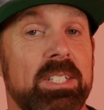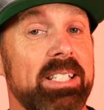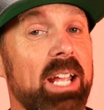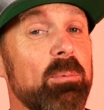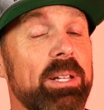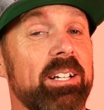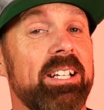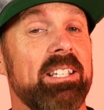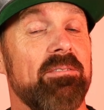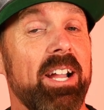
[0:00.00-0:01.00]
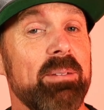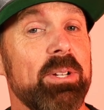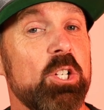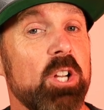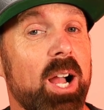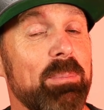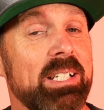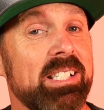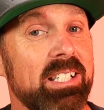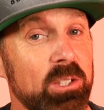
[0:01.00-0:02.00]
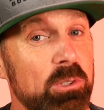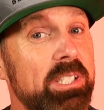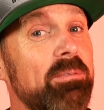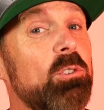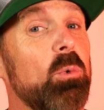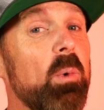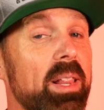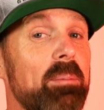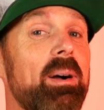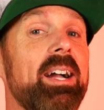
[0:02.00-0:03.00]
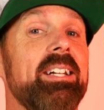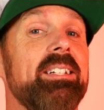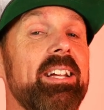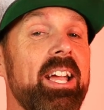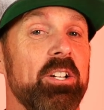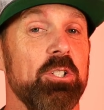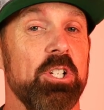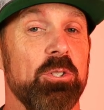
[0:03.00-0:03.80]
Today, we're looking at the Vitamin Shoppe exclusive Gorilla Mind energy